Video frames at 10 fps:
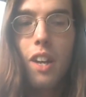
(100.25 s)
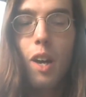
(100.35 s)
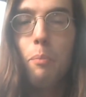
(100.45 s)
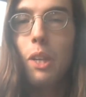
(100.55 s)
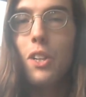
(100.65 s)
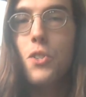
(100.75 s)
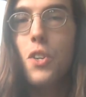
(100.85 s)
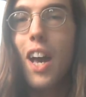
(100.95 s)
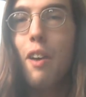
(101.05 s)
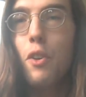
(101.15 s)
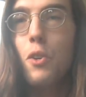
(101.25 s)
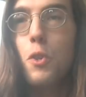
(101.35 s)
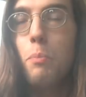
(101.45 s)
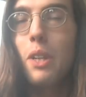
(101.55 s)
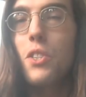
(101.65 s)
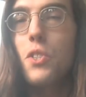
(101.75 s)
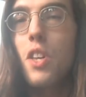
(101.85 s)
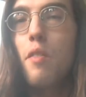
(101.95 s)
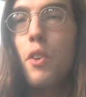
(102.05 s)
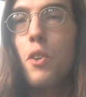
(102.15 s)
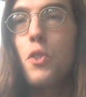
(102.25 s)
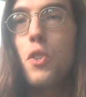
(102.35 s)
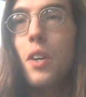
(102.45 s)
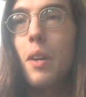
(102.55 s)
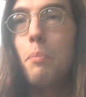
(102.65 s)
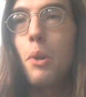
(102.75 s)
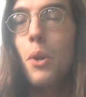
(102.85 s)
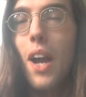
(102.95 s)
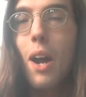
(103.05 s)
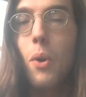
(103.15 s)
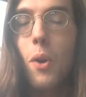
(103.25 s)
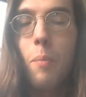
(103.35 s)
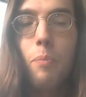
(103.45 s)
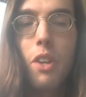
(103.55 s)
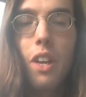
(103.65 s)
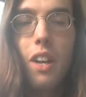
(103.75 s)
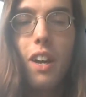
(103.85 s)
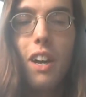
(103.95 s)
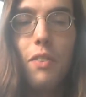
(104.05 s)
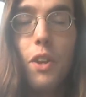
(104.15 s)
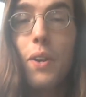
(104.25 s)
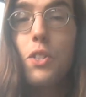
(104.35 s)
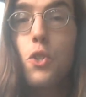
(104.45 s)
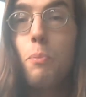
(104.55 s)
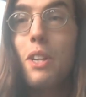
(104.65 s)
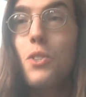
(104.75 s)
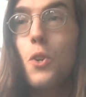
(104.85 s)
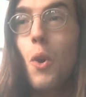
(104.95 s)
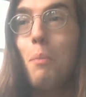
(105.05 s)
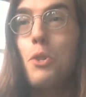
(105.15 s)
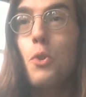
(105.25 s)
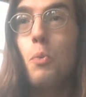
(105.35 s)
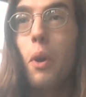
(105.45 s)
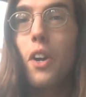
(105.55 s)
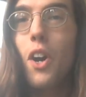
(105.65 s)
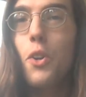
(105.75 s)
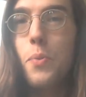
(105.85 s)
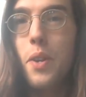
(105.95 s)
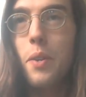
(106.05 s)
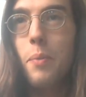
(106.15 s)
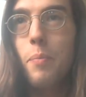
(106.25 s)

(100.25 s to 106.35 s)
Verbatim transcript: Uh, millisieverts or millisieverts uh, per hour, uh, their instruments go up to 100.